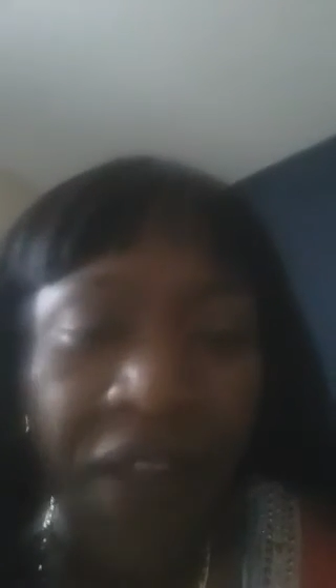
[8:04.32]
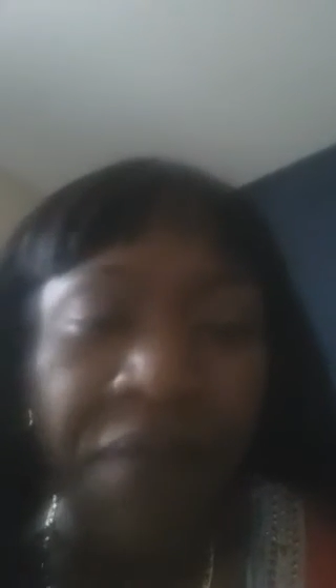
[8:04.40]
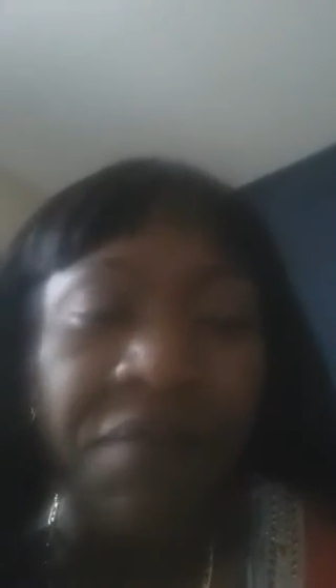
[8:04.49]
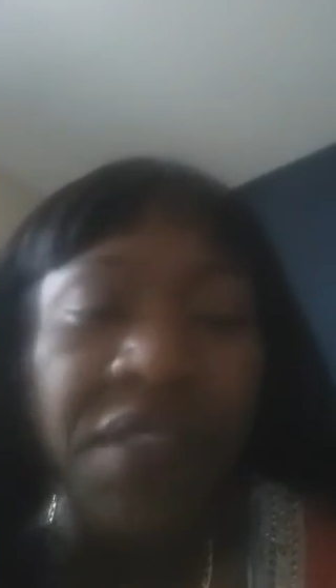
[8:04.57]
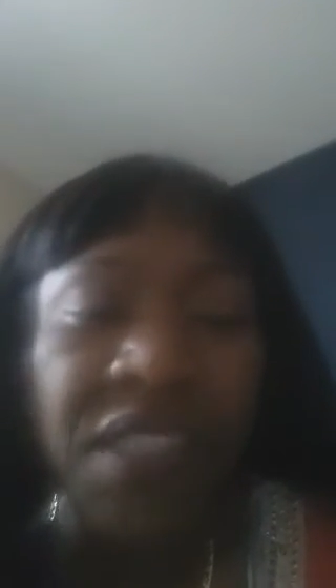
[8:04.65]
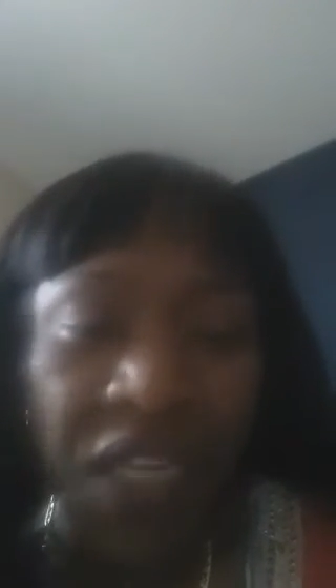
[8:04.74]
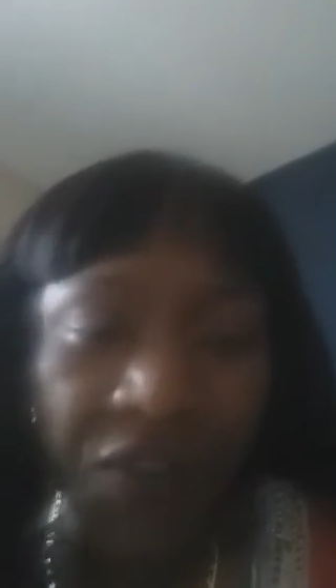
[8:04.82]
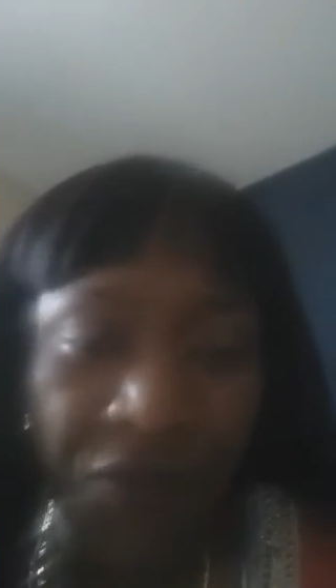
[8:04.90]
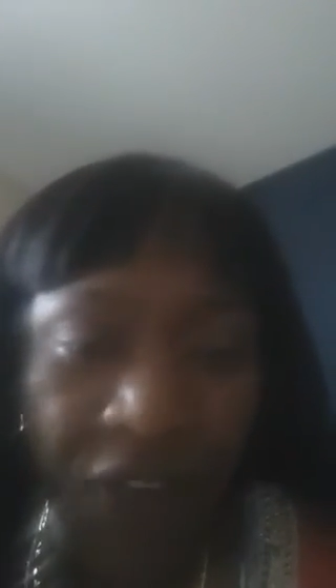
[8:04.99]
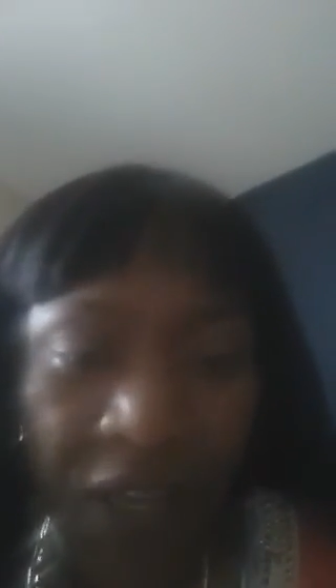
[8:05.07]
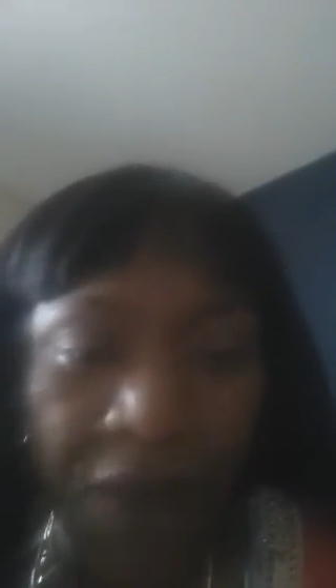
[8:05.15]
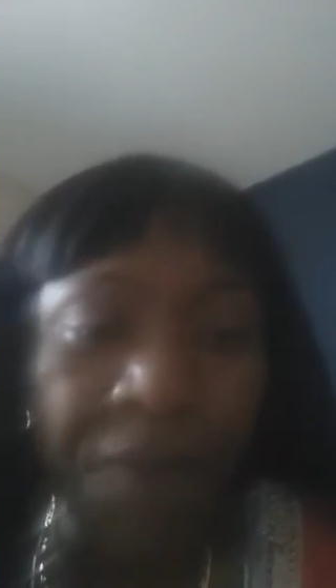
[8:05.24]
tv
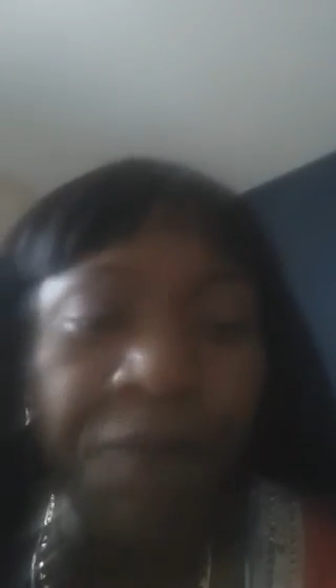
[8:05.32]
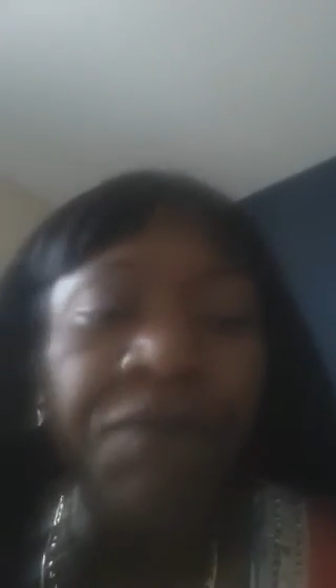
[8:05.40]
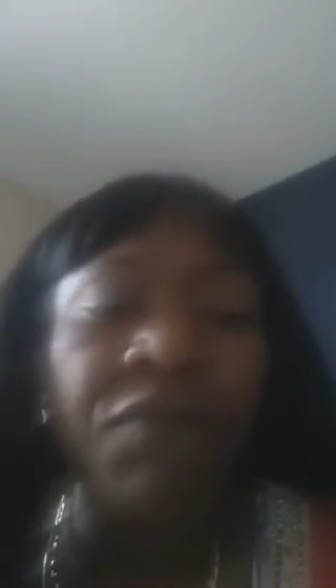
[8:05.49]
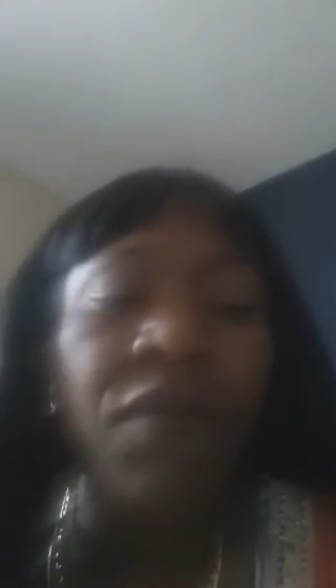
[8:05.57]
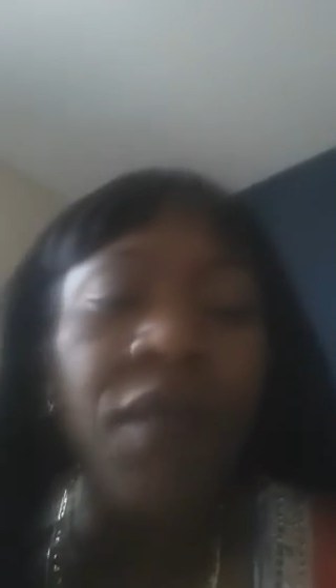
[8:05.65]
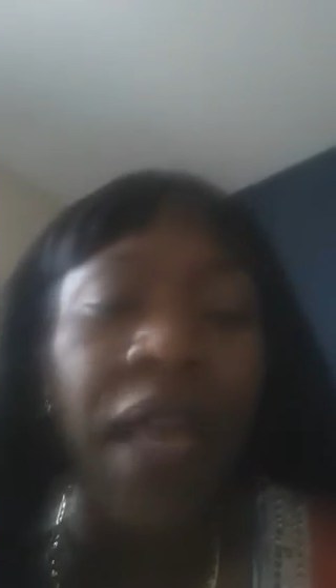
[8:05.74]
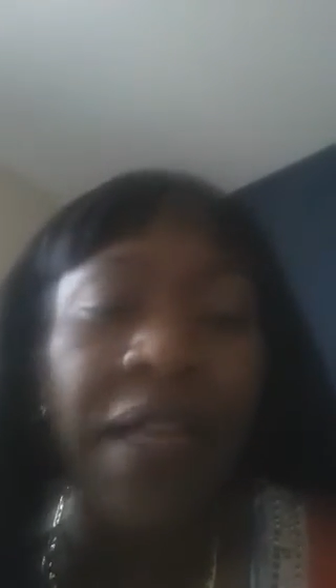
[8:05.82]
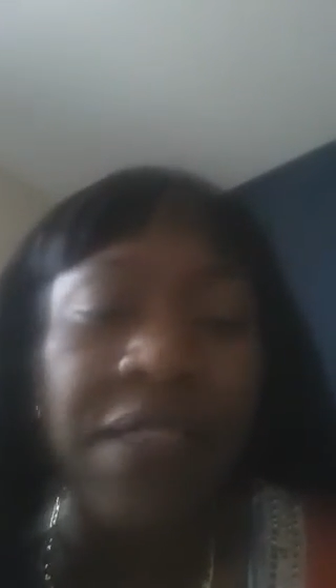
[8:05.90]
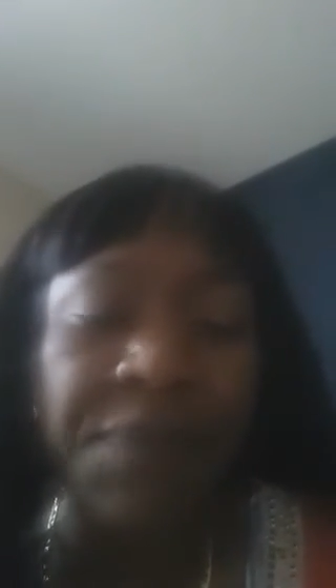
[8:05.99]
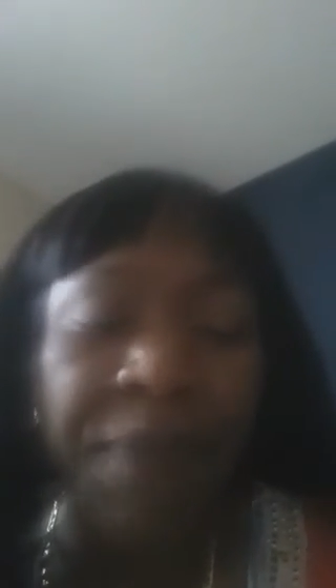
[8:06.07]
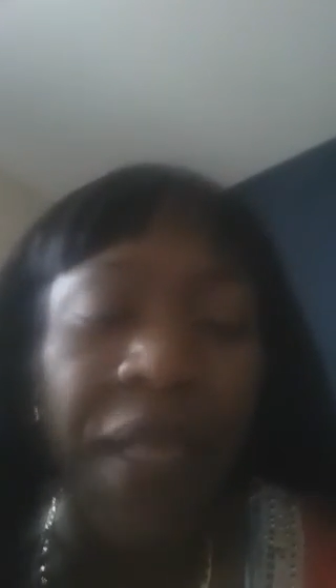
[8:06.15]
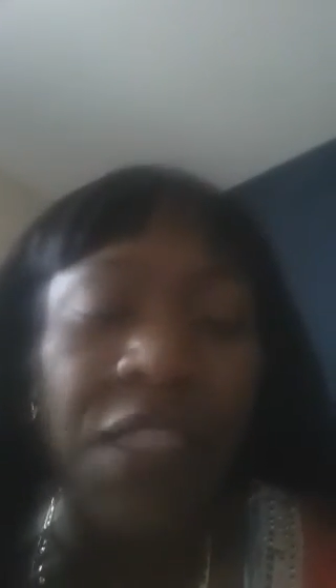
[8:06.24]
that spells
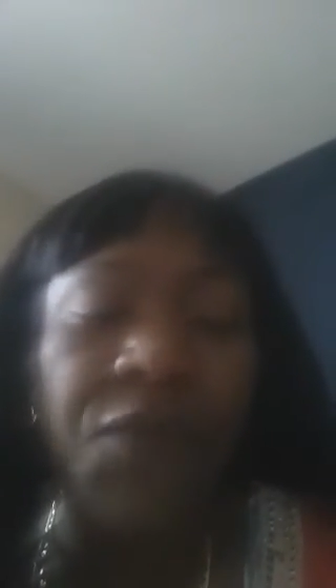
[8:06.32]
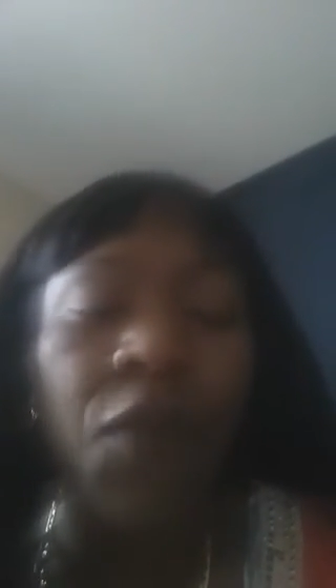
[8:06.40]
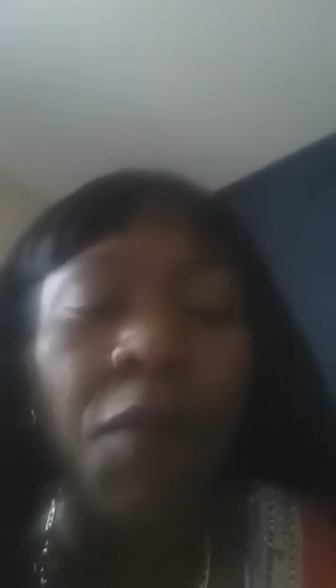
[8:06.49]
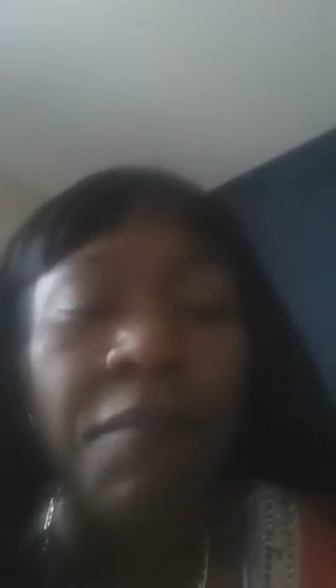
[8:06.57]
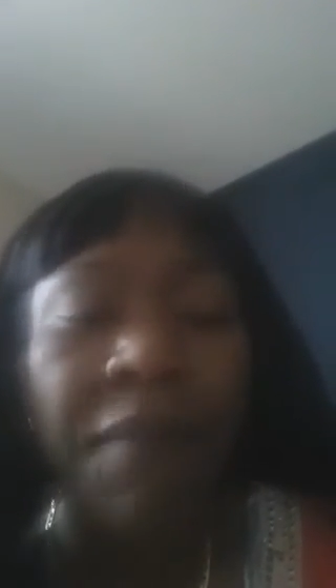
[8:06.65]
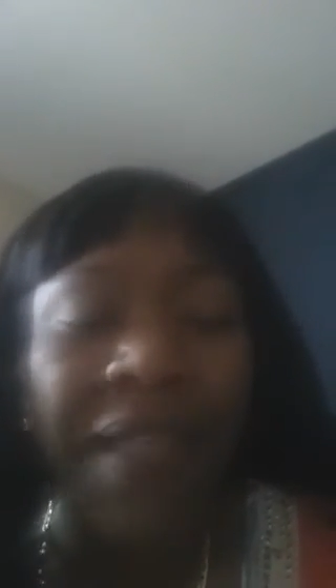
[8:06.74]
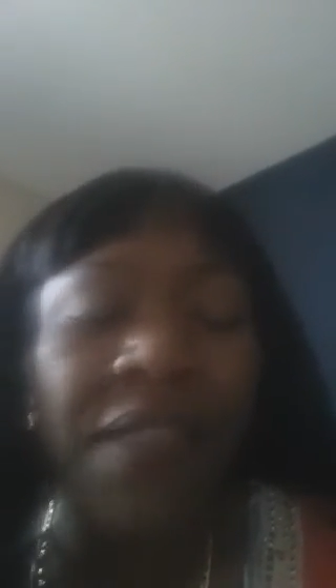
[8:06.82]
for Mantle